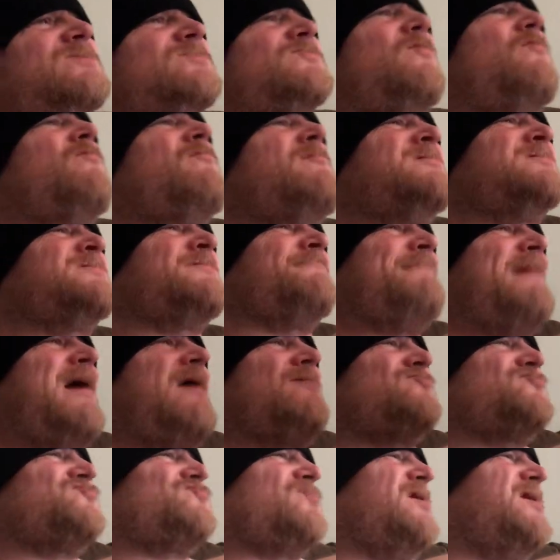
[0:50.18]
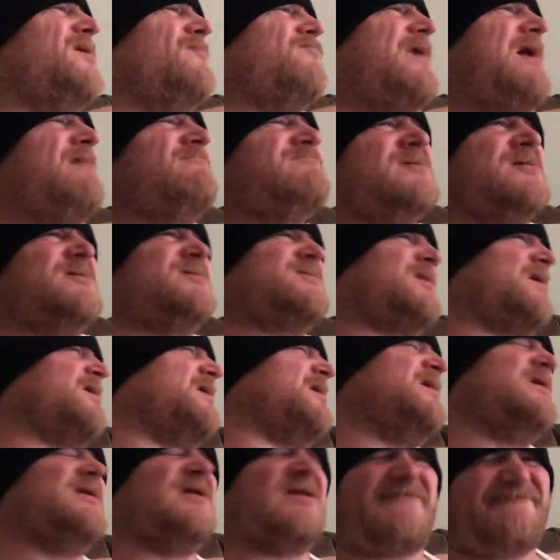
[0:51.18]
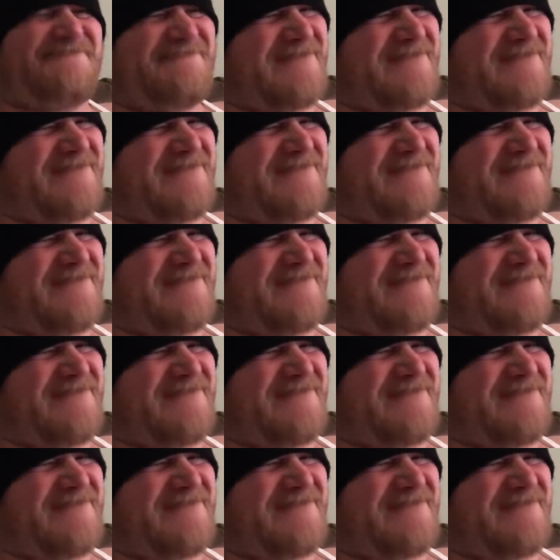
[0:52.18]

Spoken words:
story is about straight up when I was in Salinas